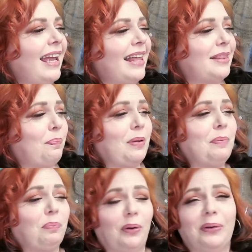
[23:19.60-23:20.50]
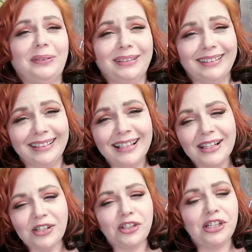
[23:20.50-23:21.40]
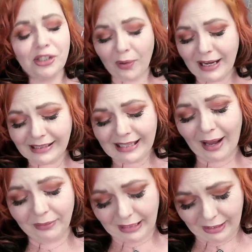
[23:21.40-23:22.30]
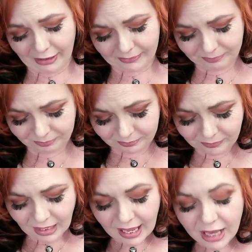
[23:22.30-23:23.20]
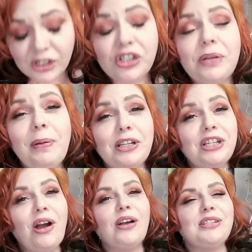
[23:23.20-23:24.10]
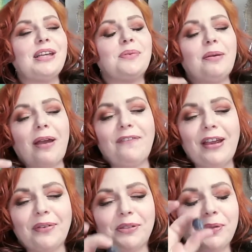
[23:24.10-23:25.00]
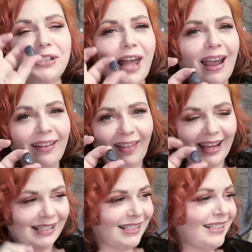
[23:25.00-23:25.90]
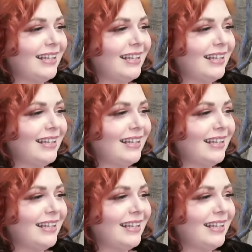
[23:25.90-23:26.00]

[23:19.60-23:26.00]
And the people. She's a great scout leader. But she also has one of my favorites, which is iolite.